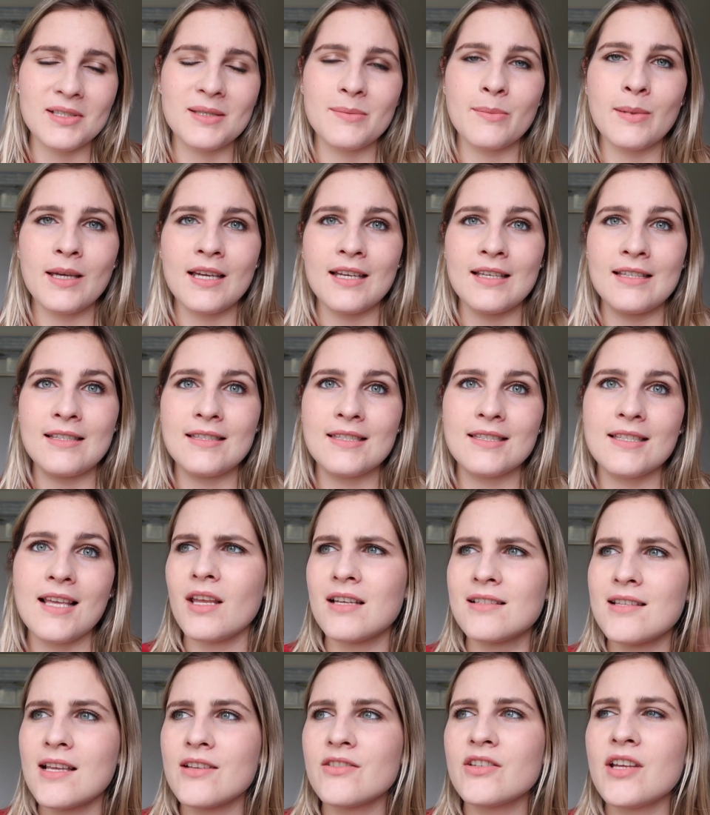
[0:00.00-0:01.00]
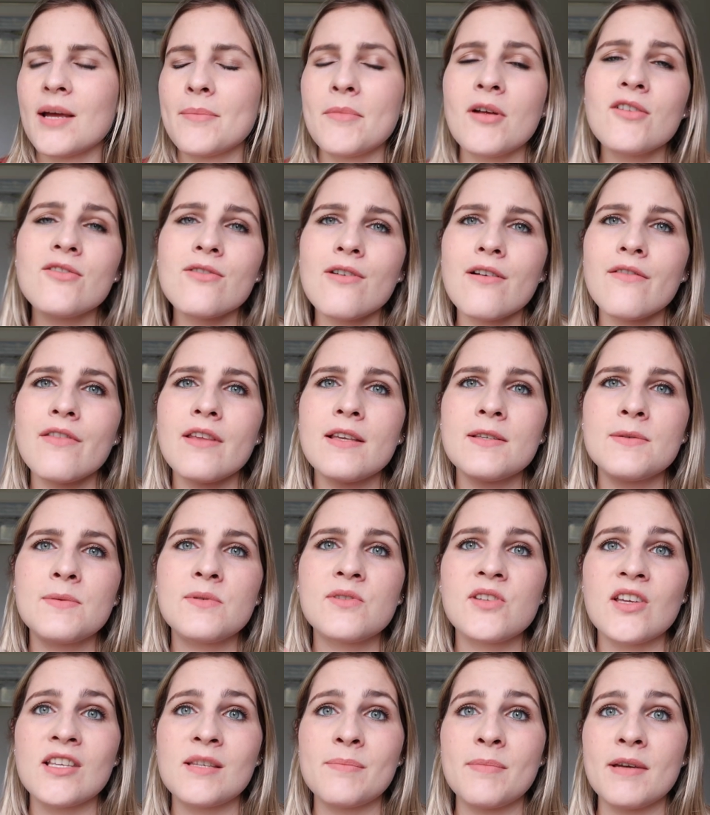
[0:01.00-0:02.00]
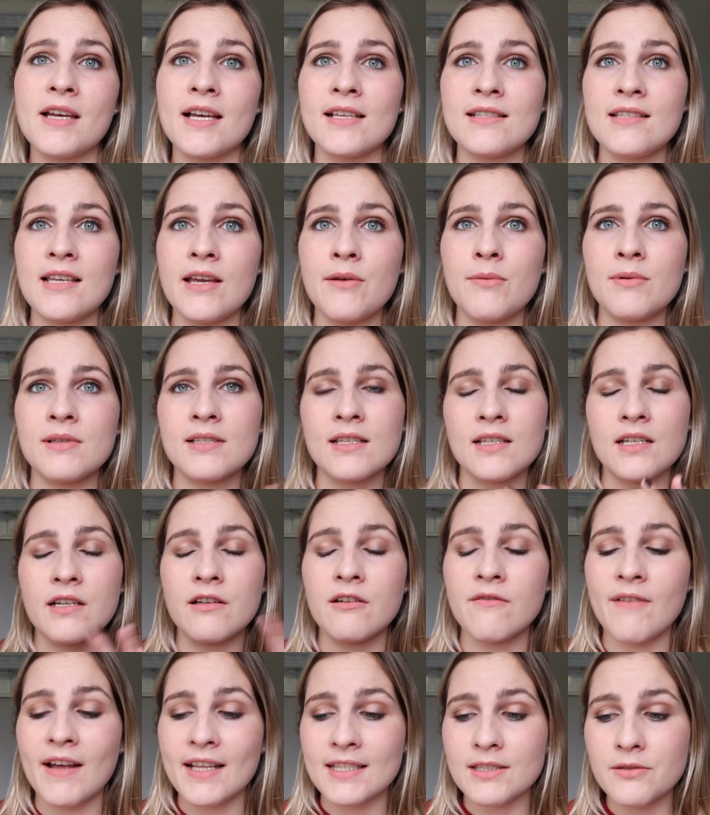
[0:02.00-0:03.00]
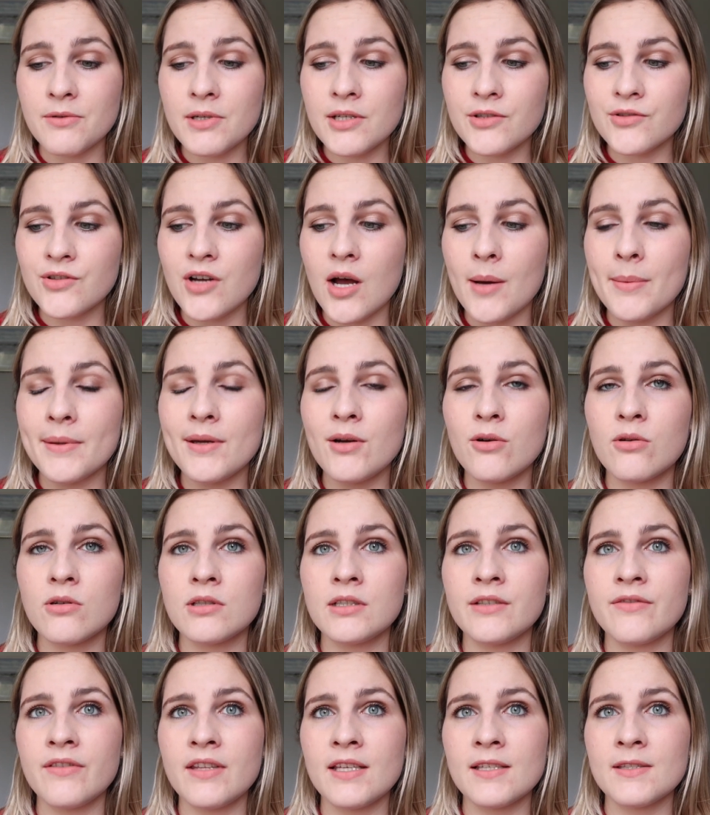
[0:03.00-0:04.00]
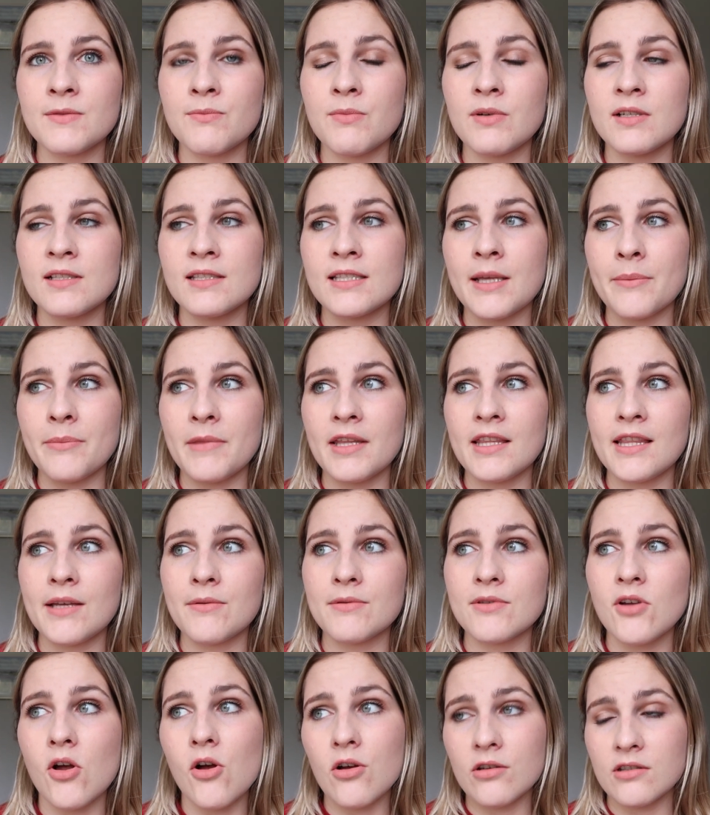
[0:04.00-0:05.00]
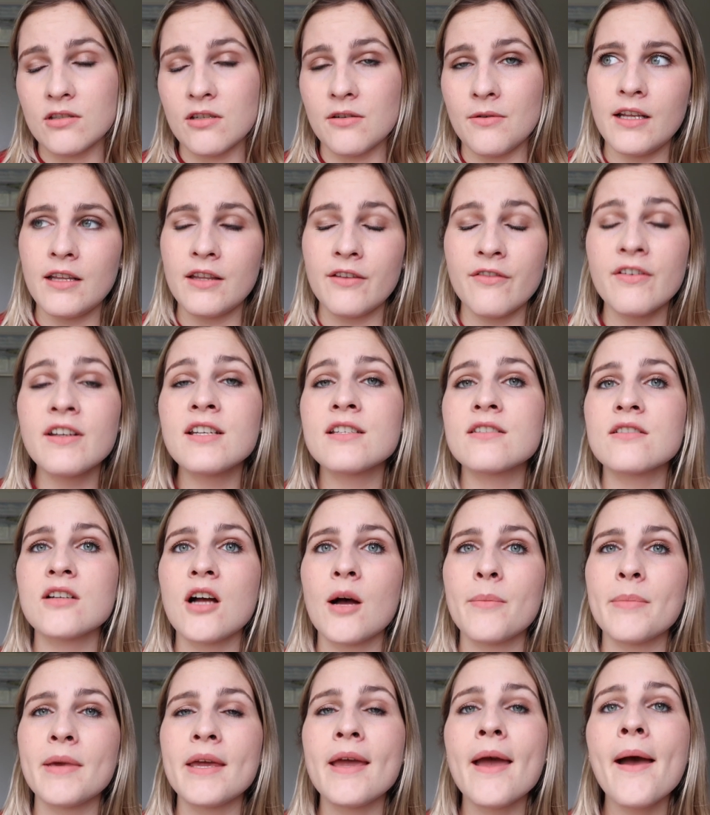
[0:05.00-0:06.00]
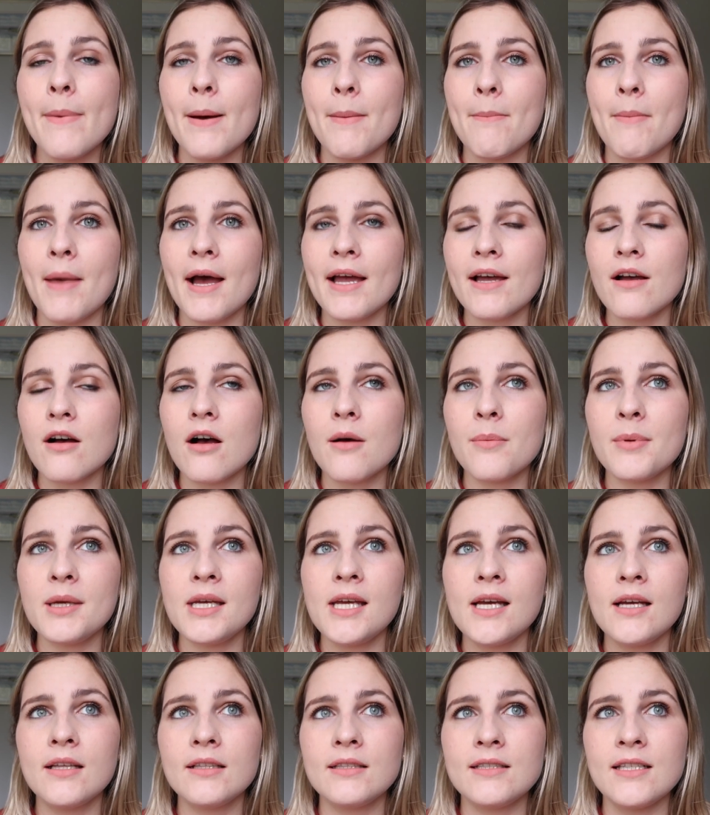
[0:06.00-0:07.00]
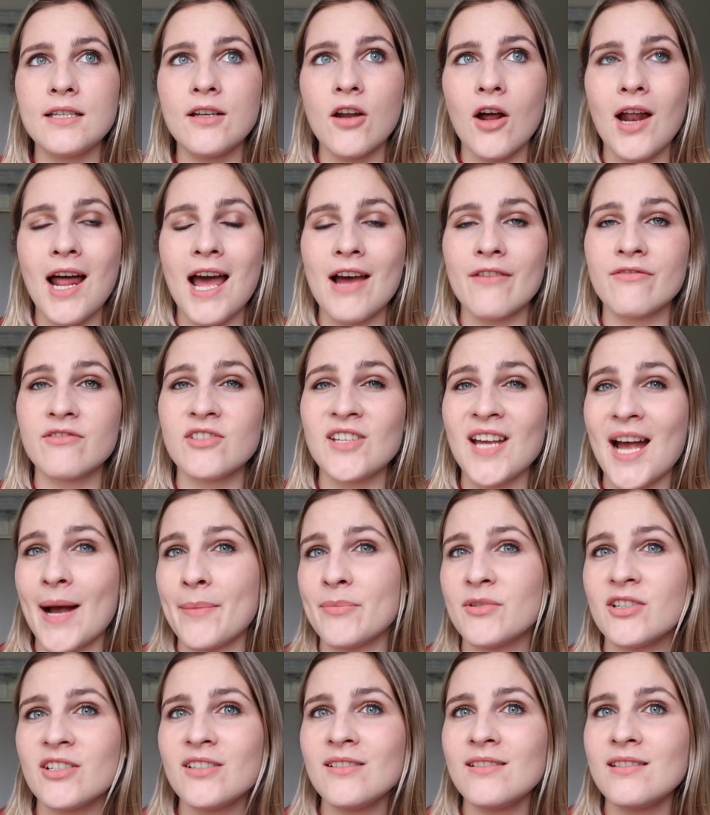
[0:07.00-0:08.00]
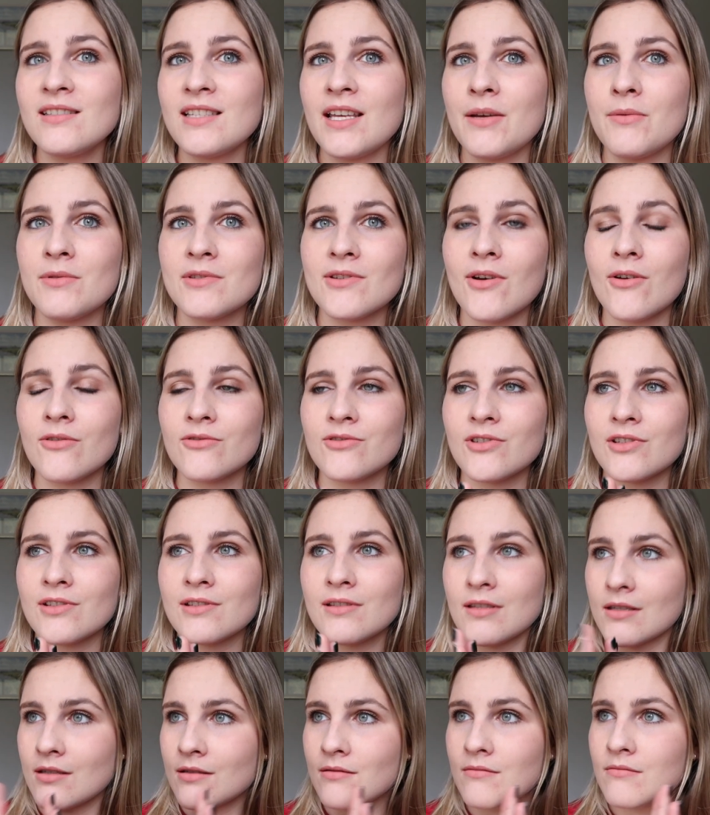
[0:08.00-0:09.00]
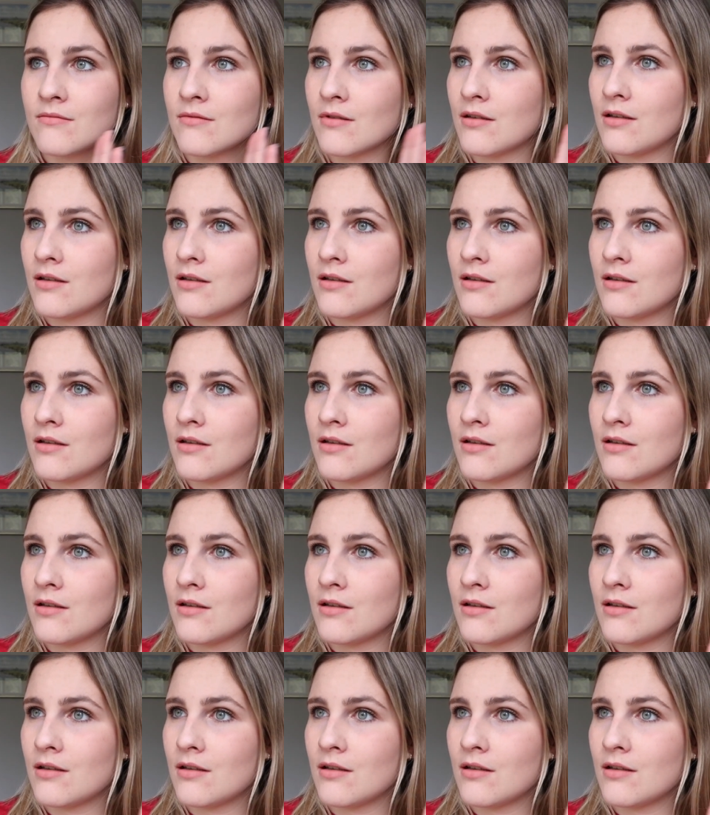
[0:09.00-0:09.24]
was because essentially, I'm not sure if this was just because it was an advanced reader's copy or if this was something that was also in the finished copy, but my copy did not have chapters. It was all just